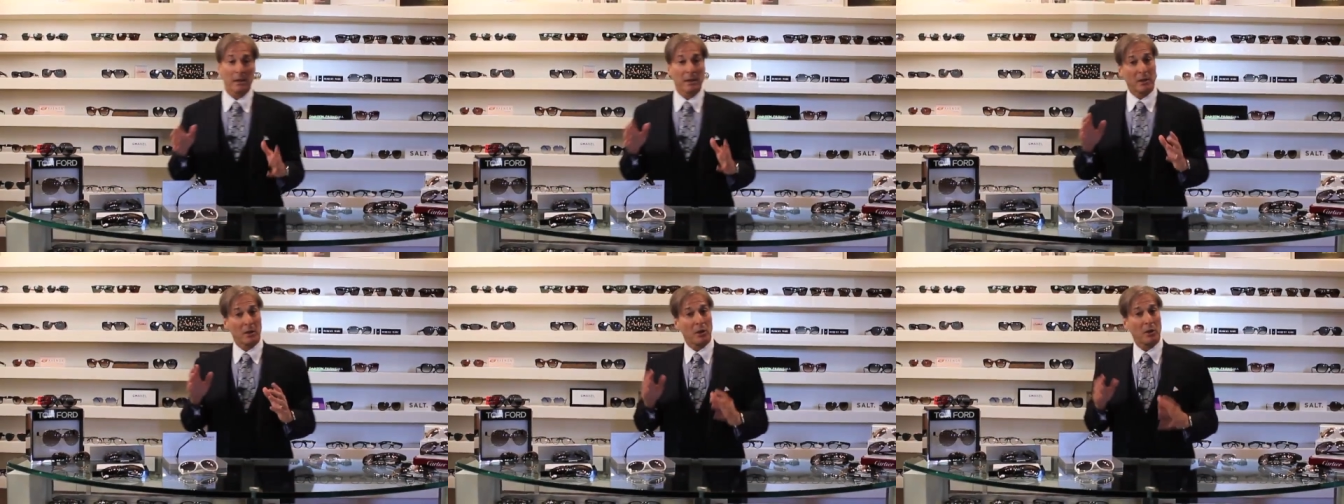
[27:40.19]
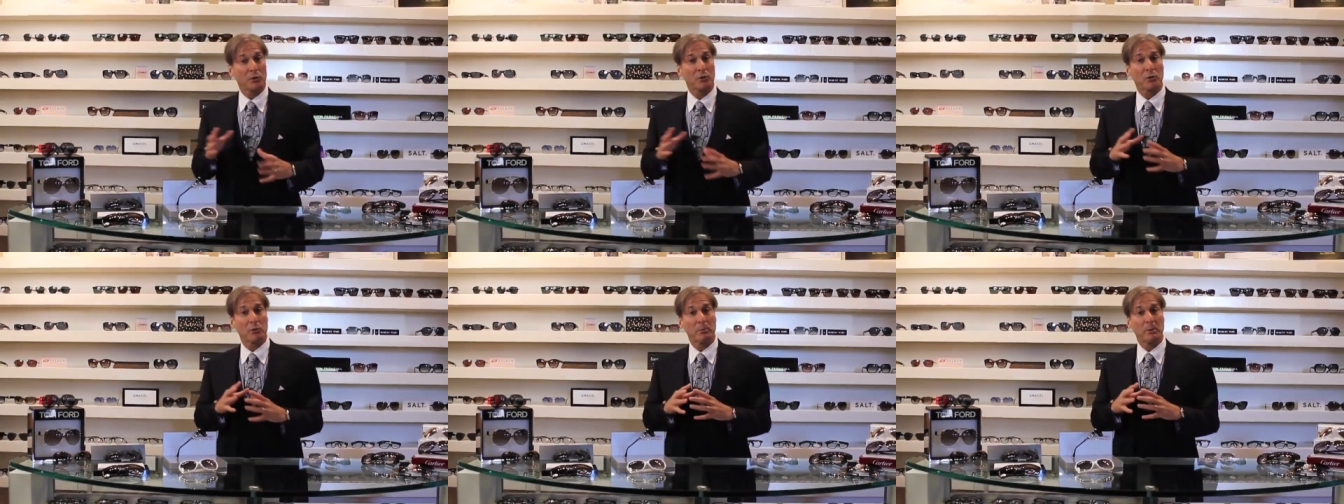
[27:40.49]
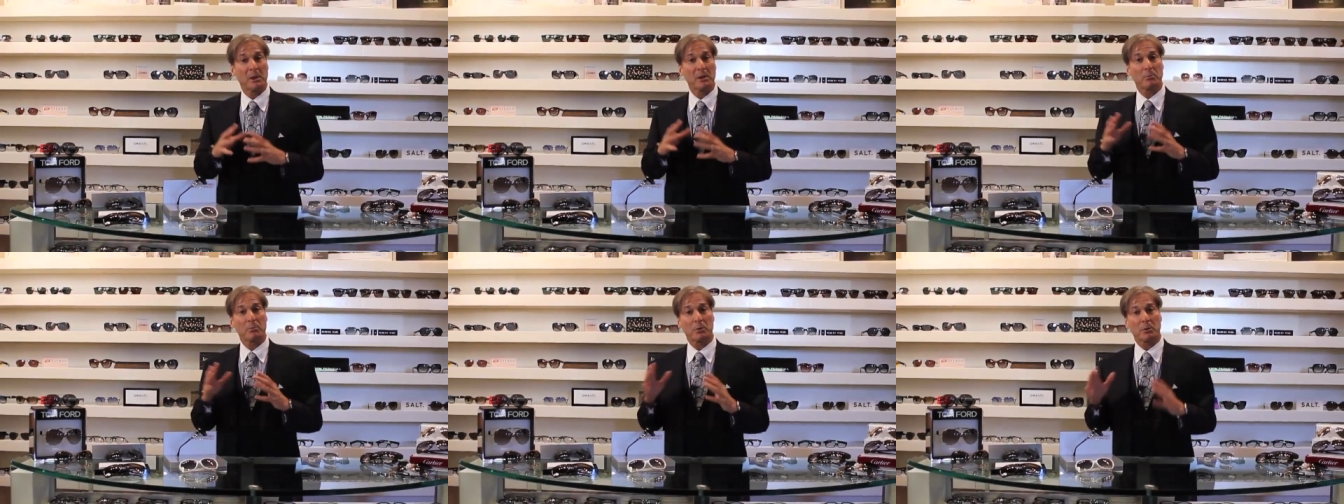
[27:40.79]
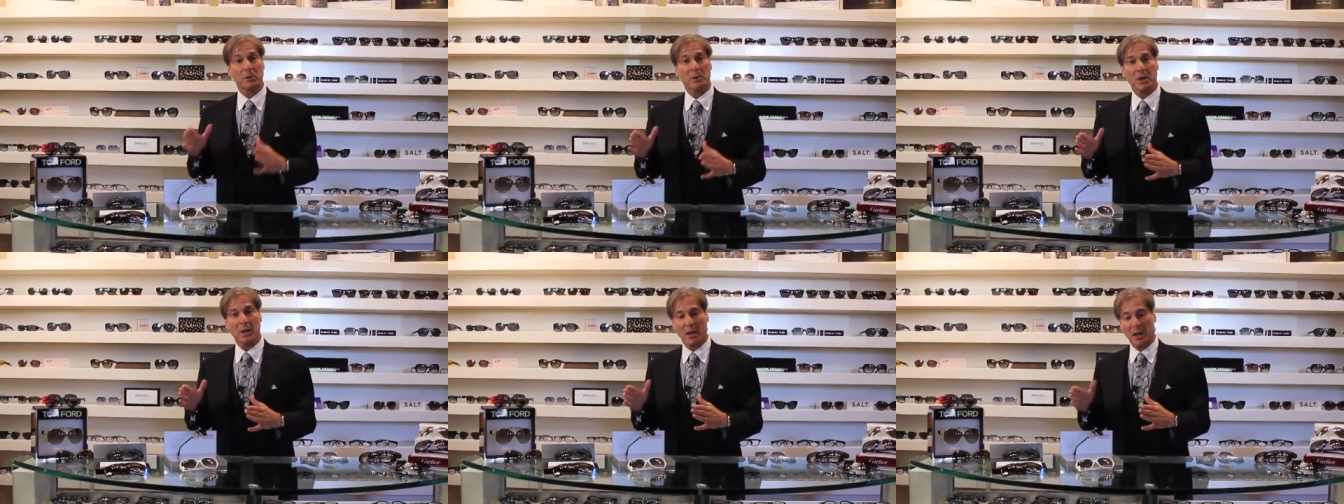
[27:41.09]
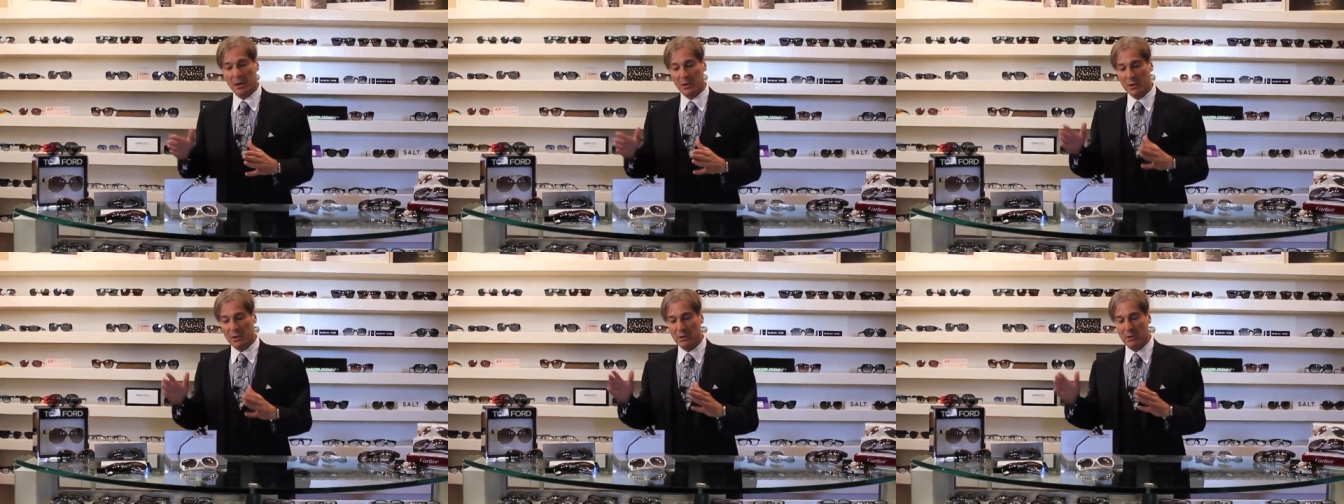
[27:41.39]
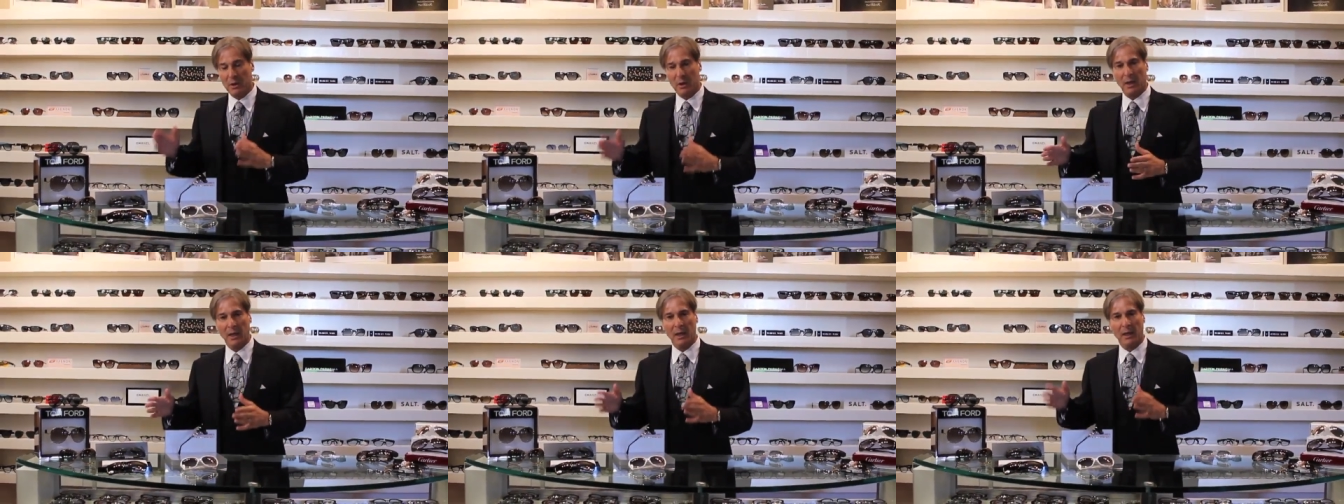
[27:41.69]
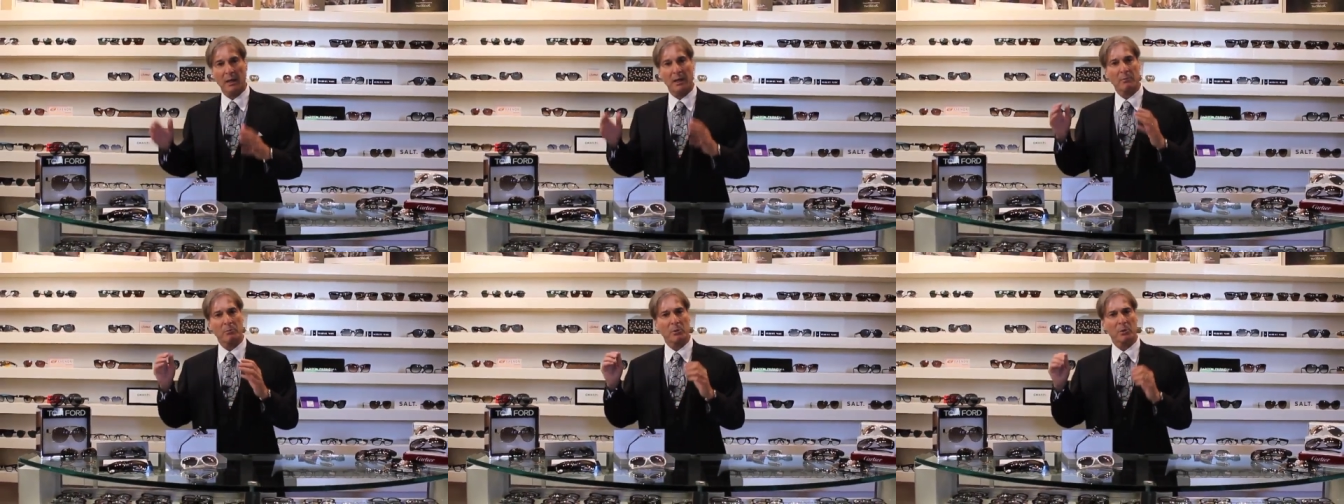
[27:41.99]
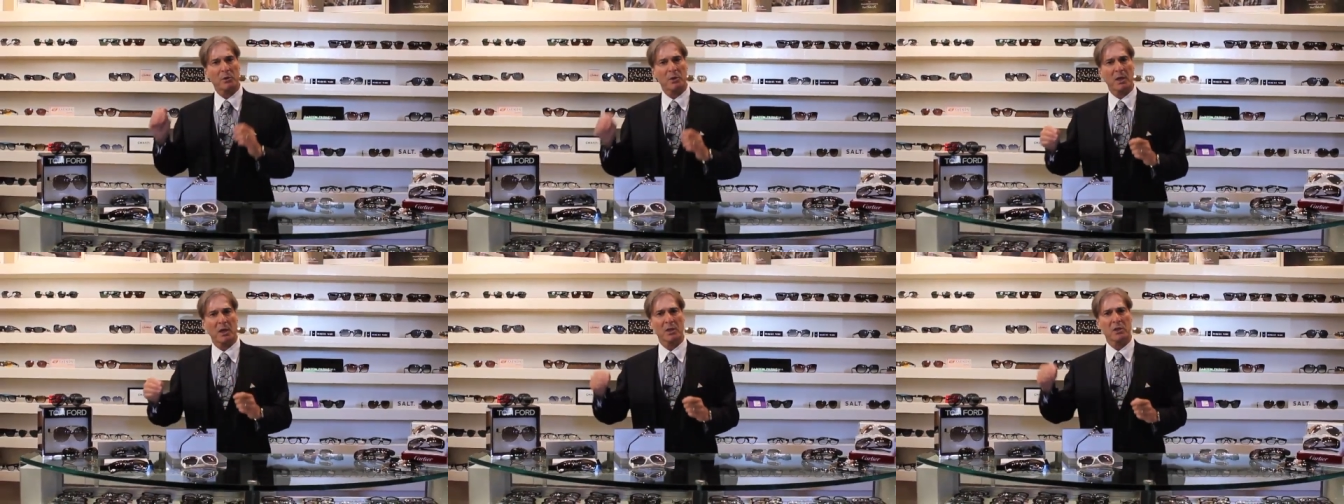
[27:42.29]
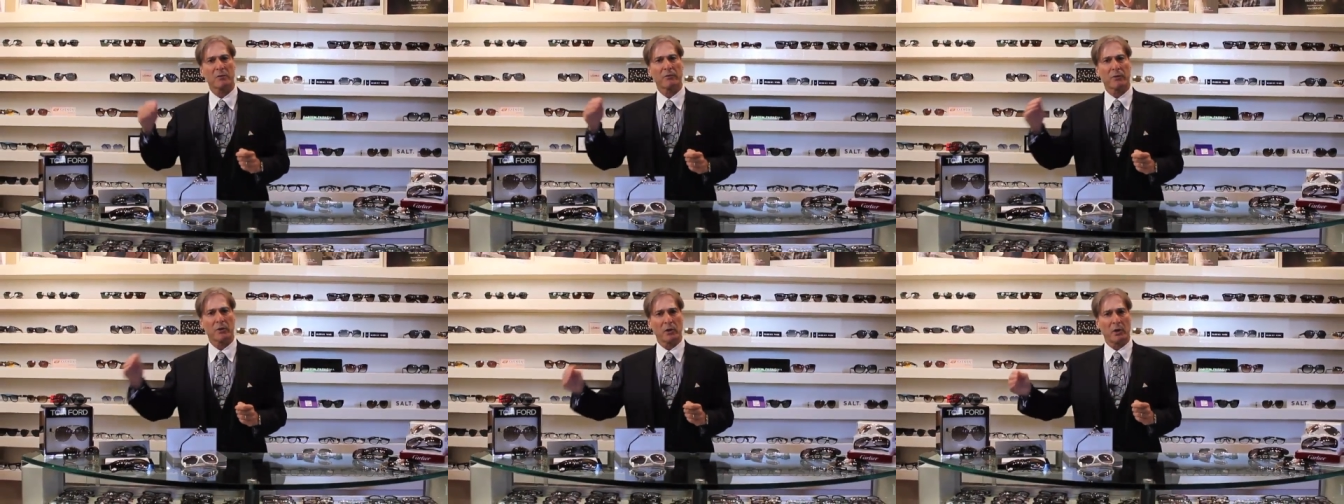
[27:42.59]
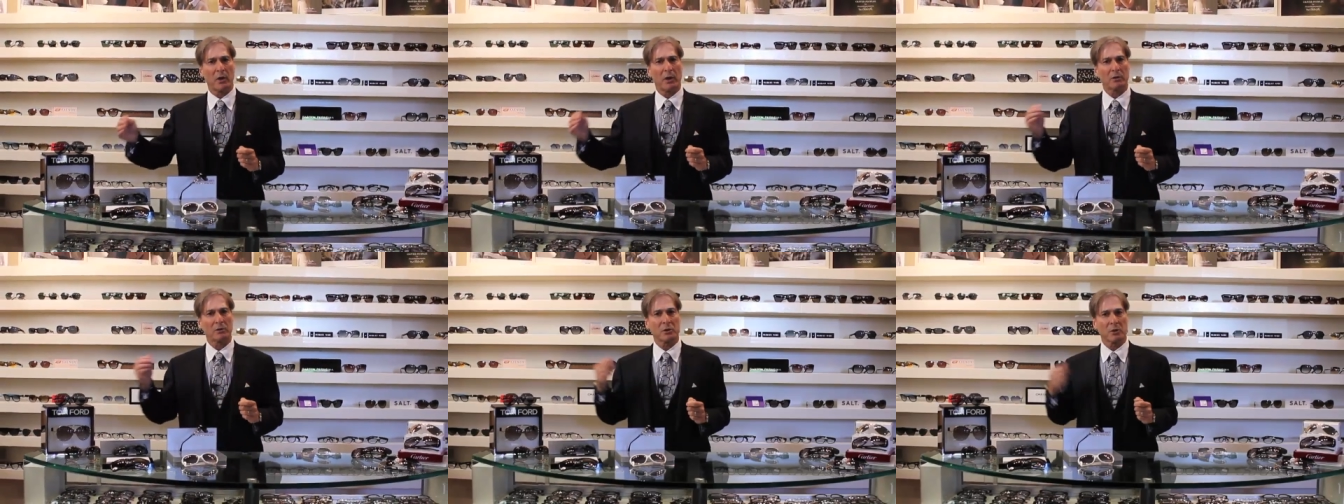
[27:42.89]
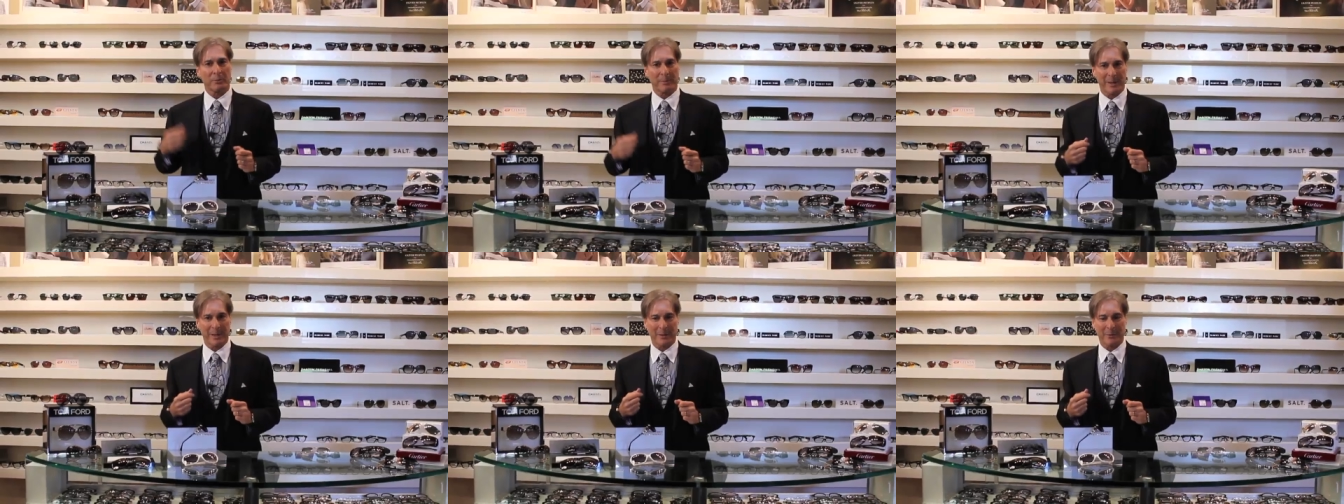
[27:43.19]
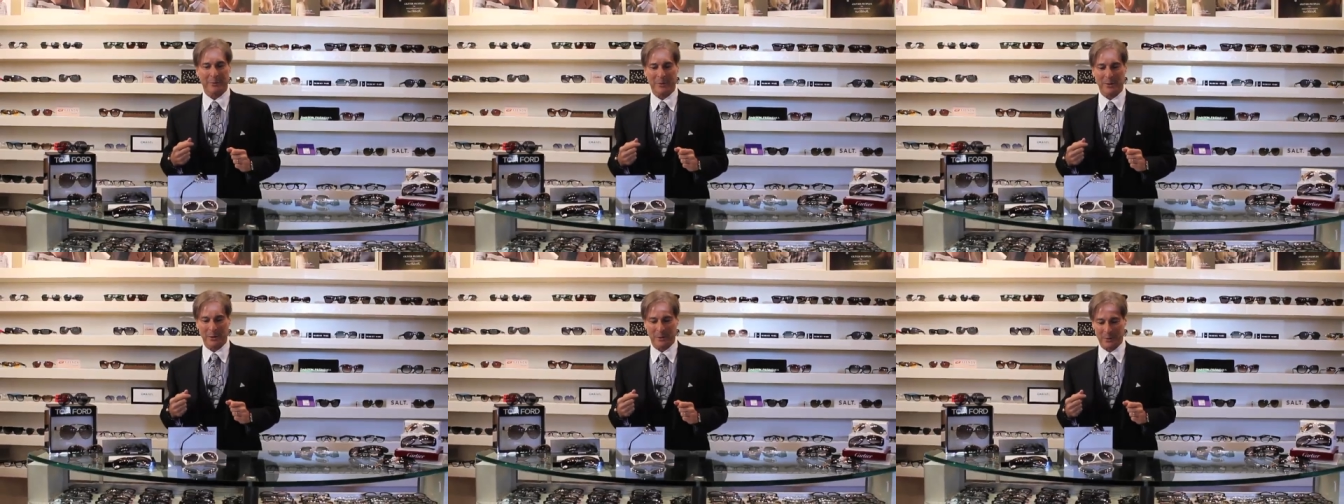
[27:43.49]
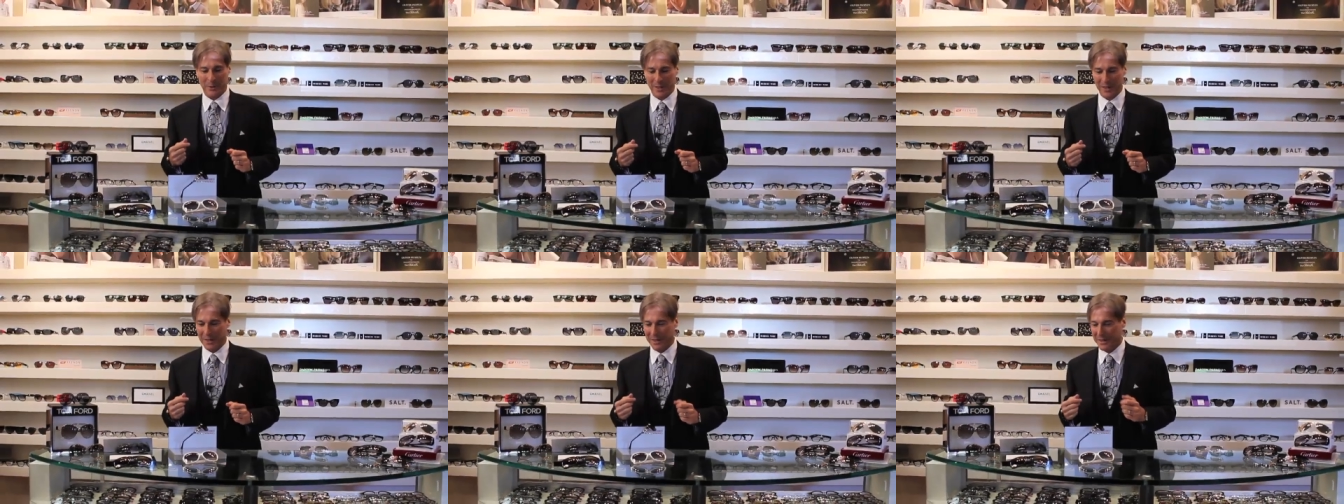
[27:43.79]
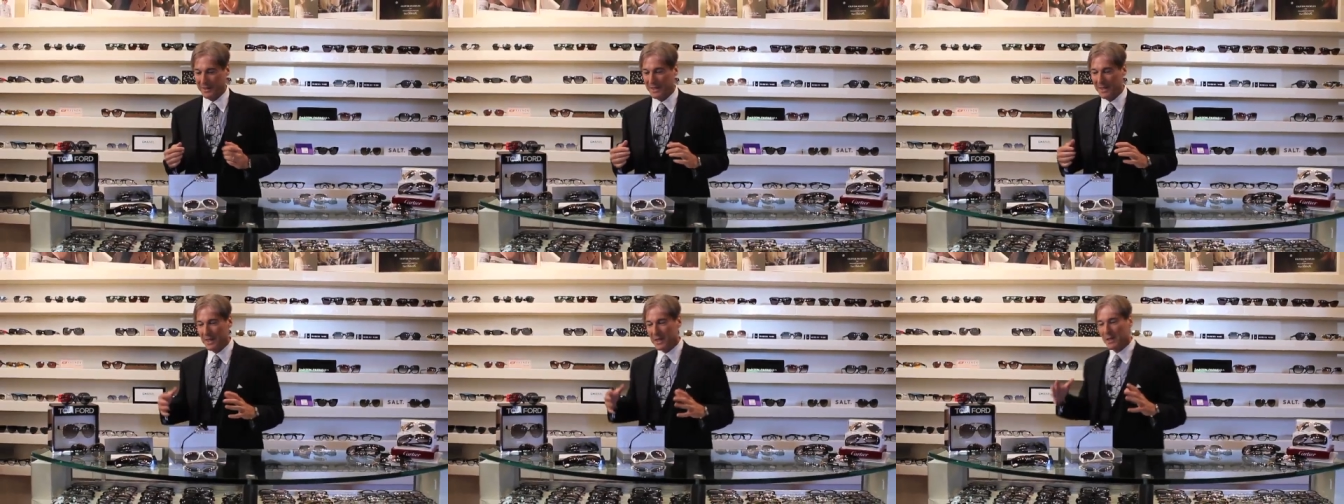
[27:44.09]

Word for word: and it also means protection and protection for long-term healthier eye.